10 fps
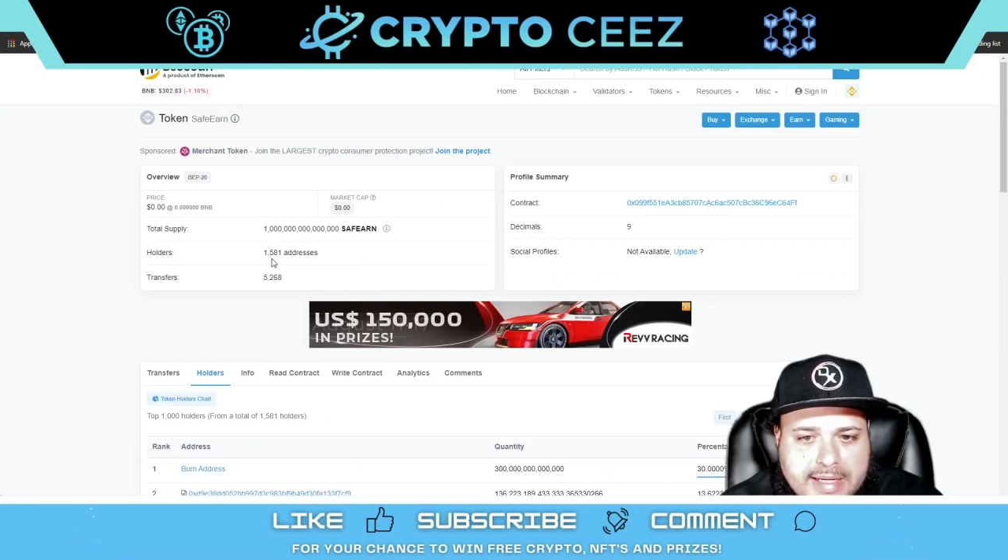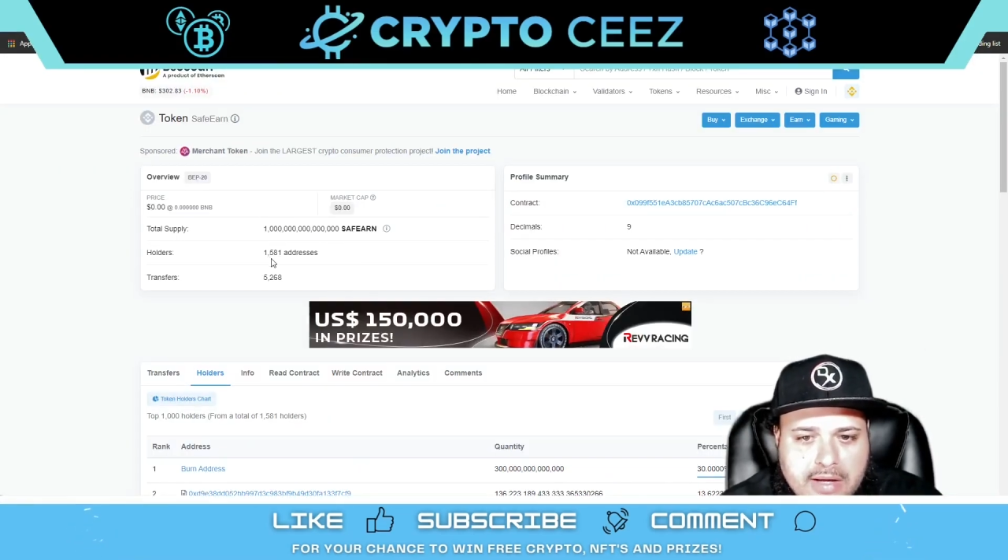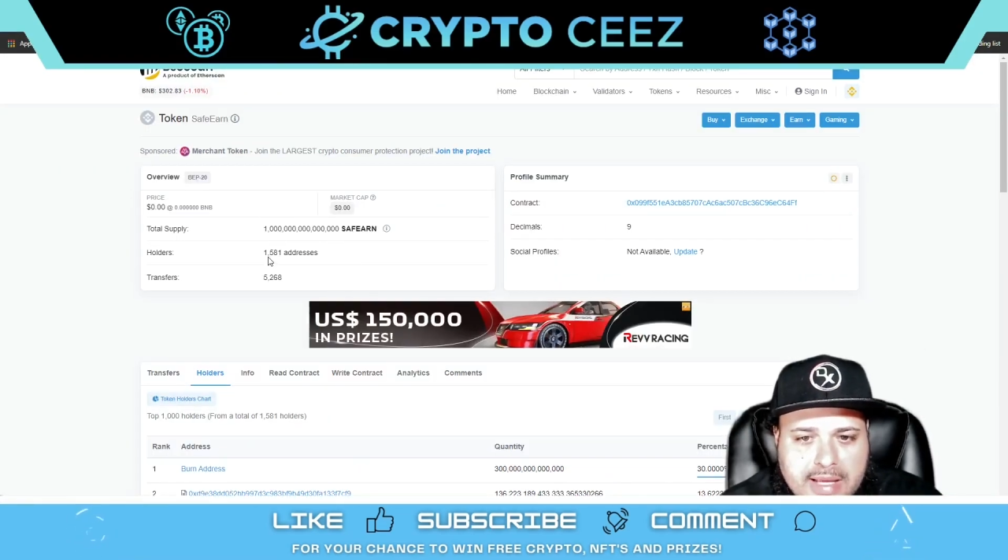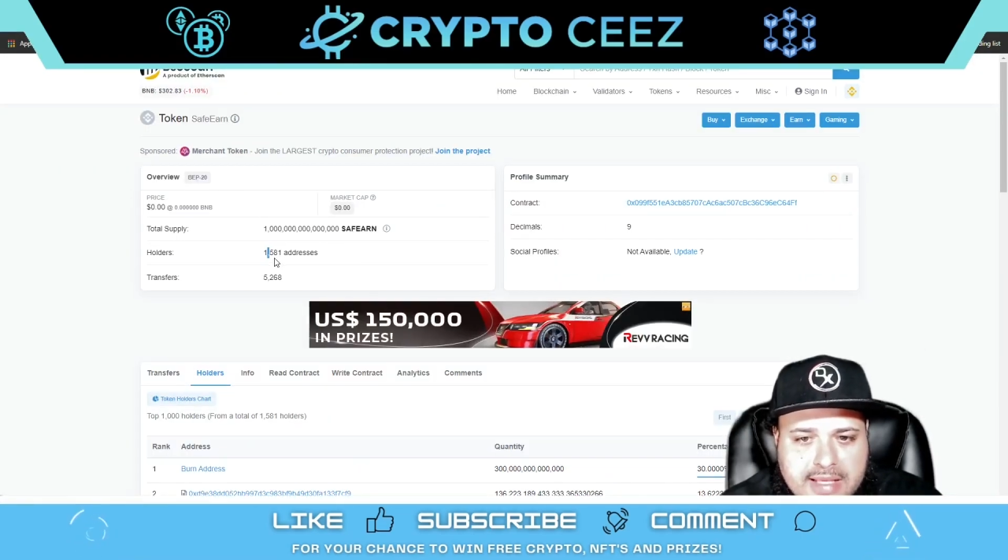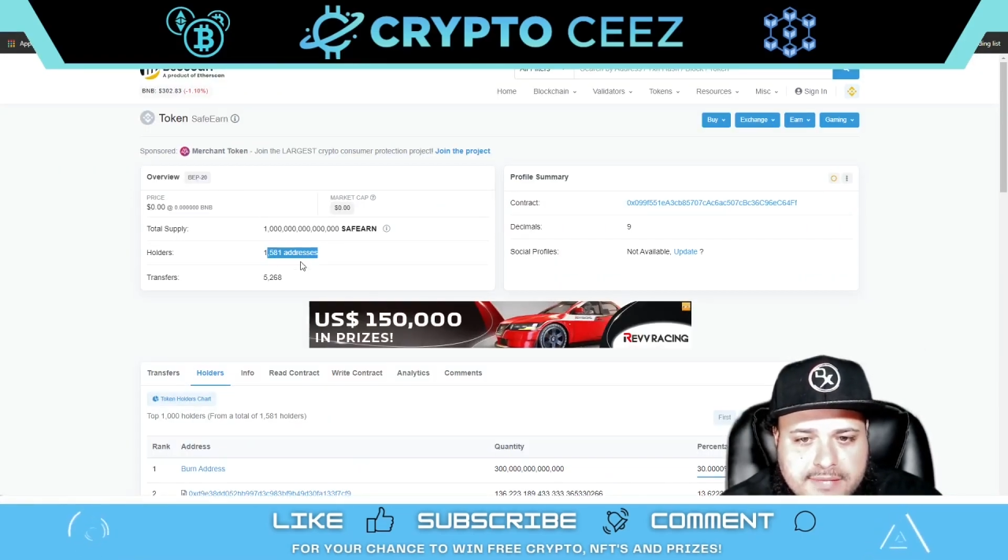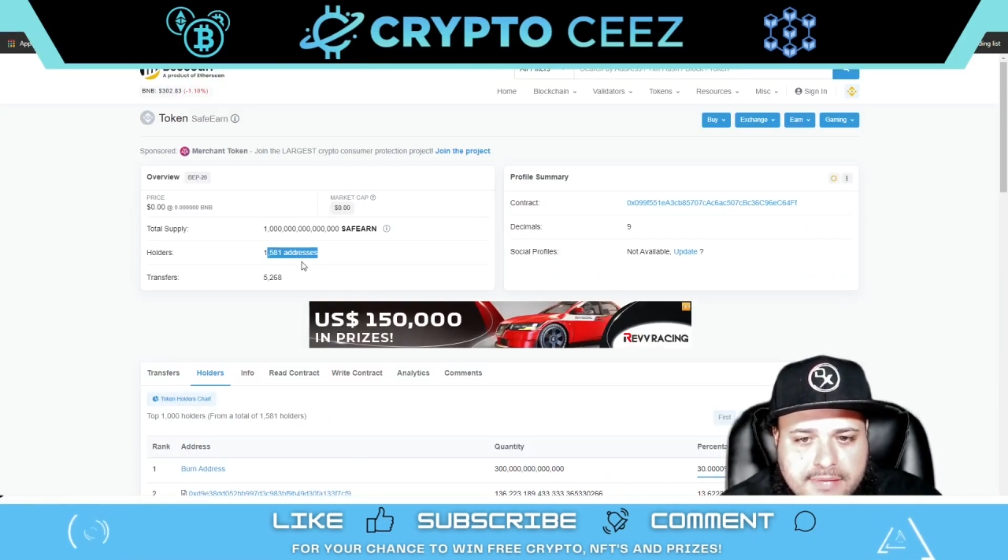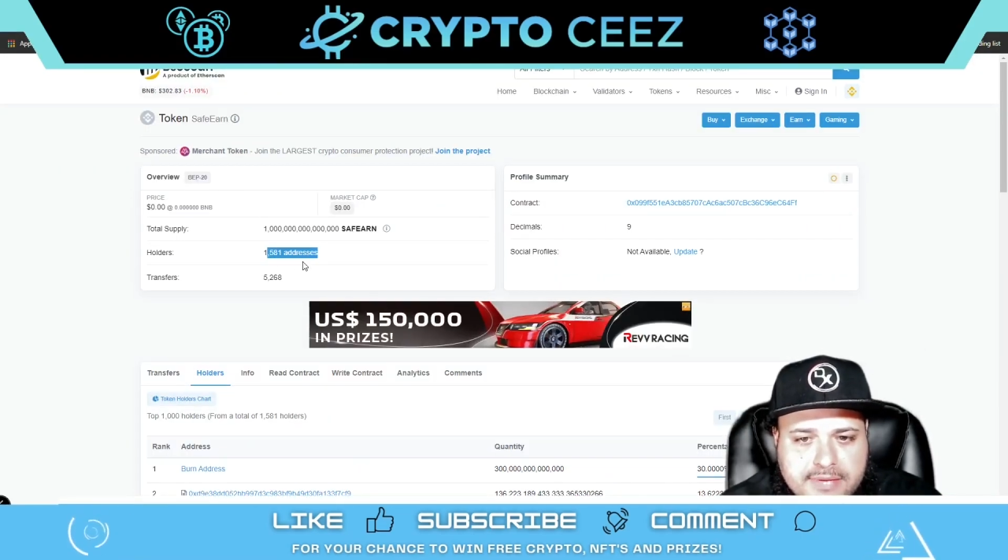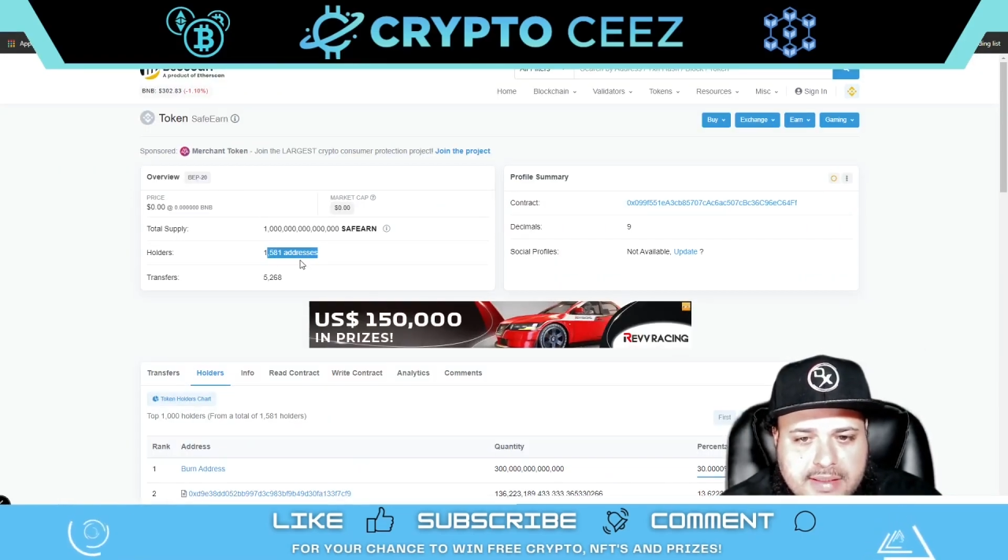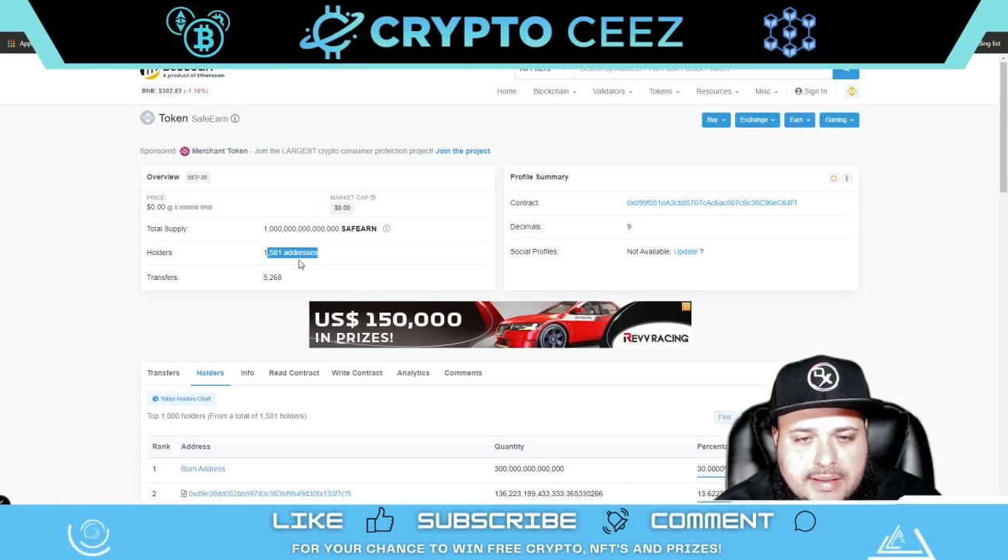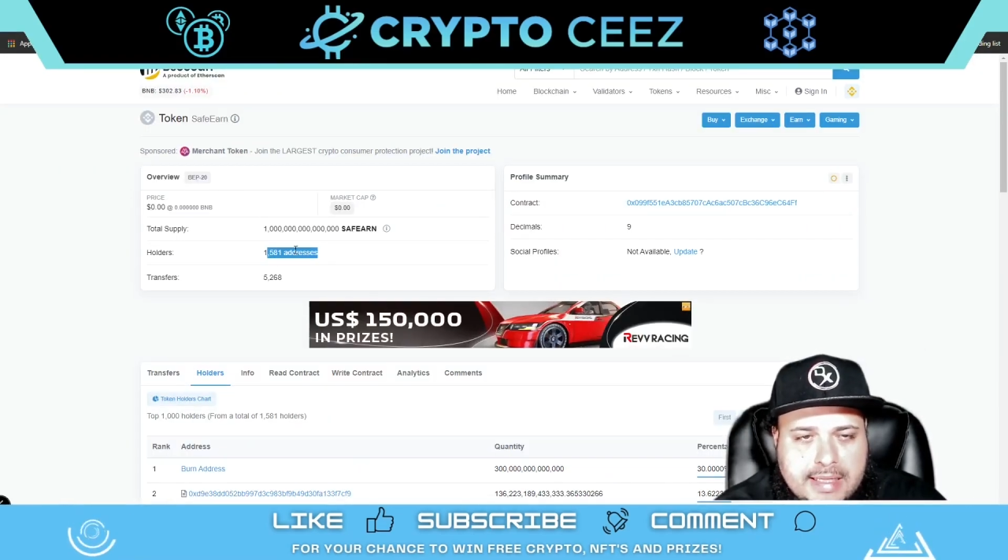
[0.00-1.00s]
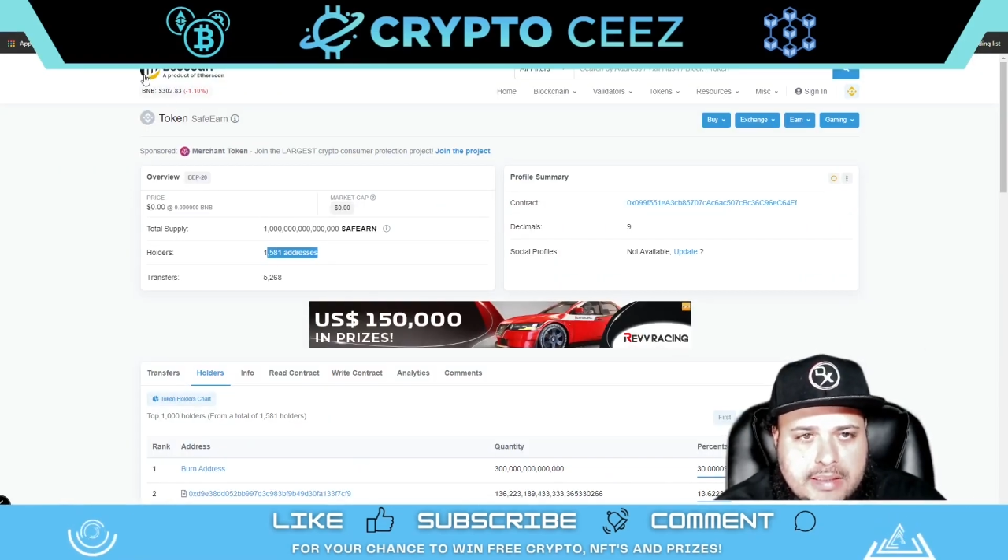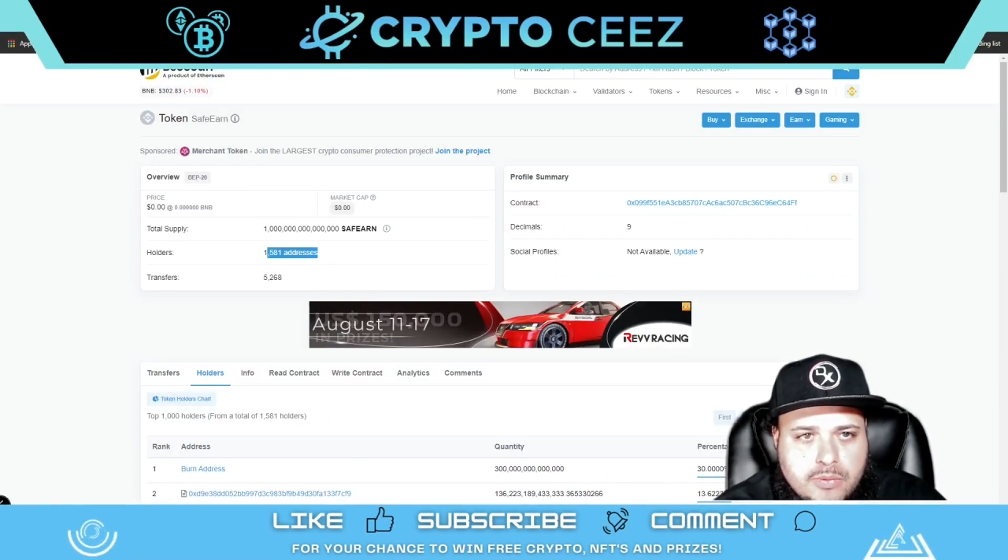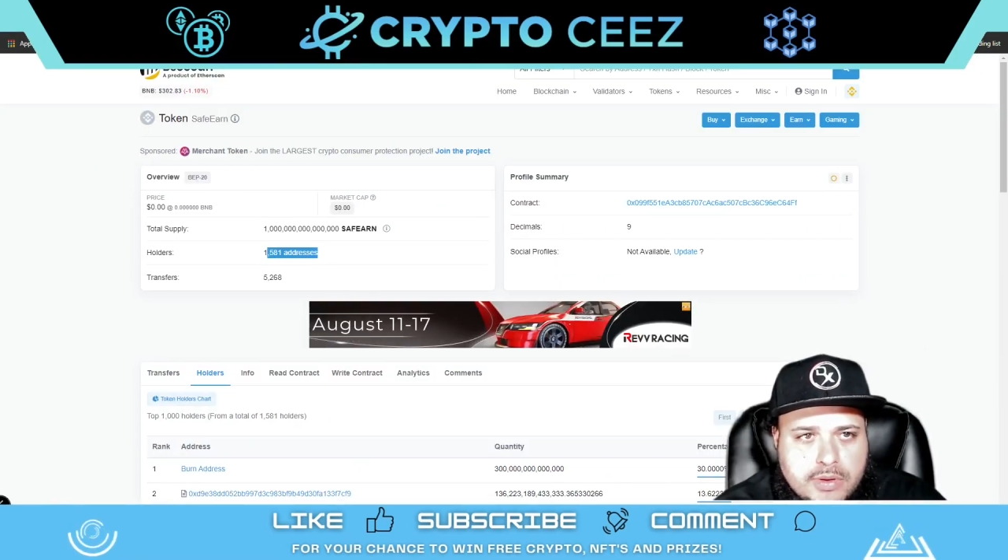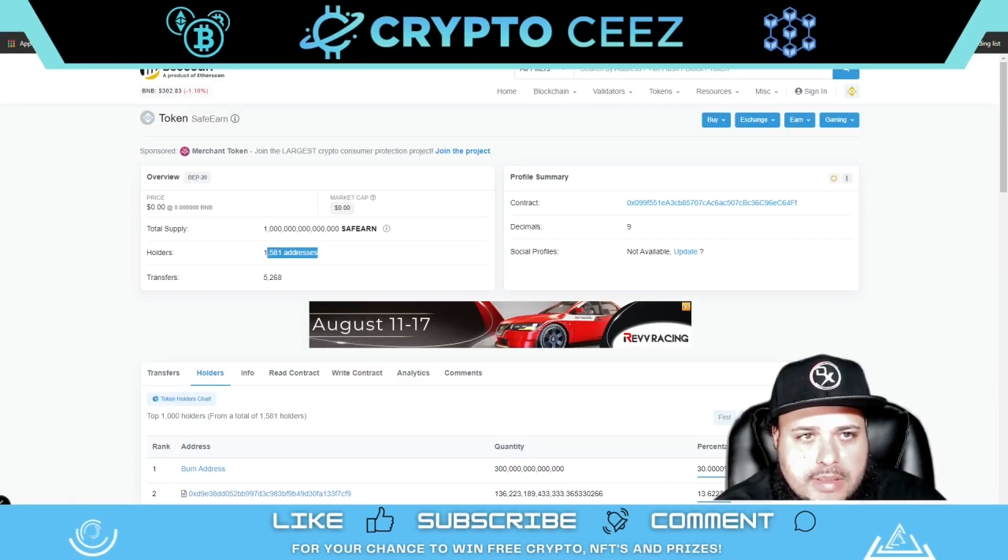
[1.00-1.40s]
now it has 1581.